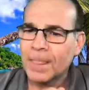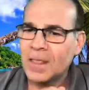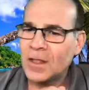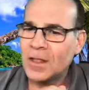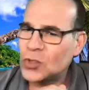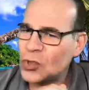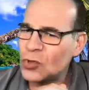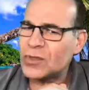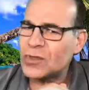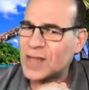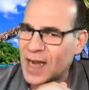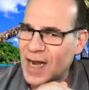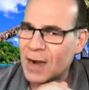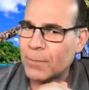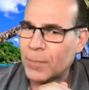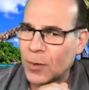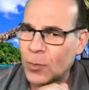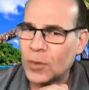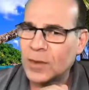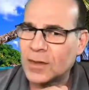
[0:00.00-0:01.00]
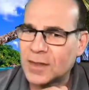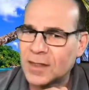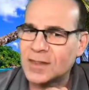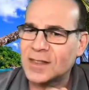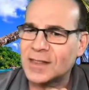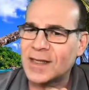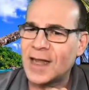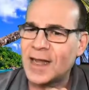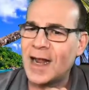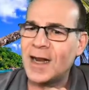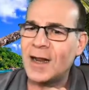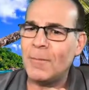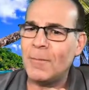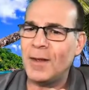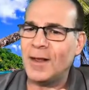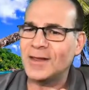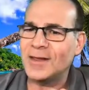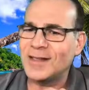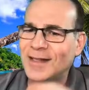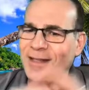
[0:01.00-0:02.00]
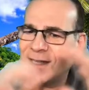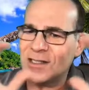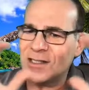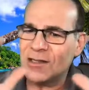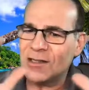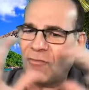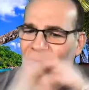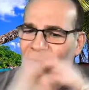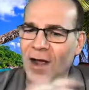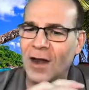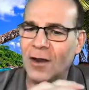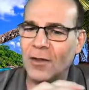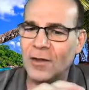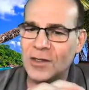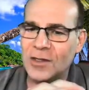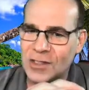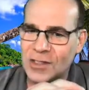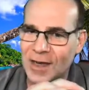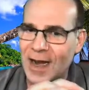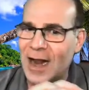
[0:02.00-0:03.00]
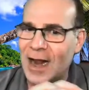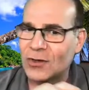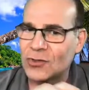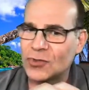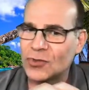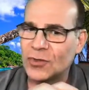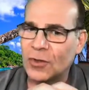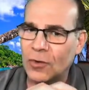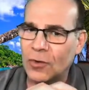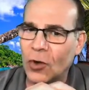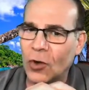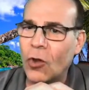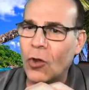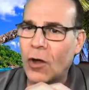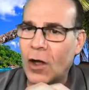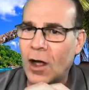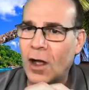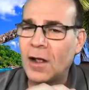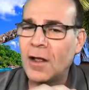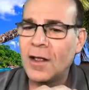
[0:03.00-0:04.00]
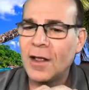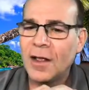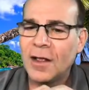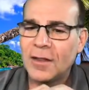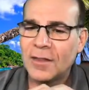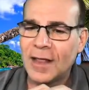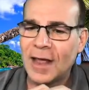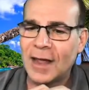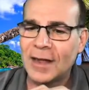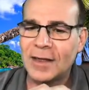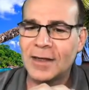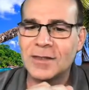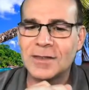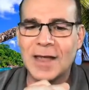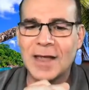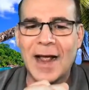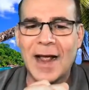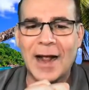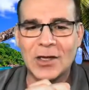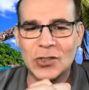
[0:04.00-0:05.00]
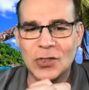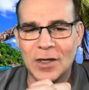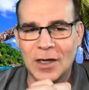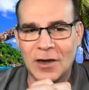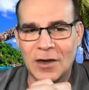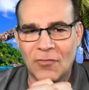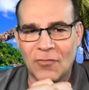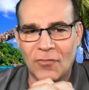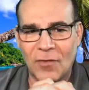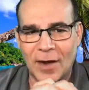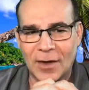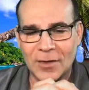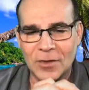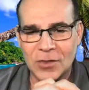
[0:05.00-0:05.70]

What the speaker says: Did you tamper with this data? Because it doesn't follow this natural law that is actually in effect.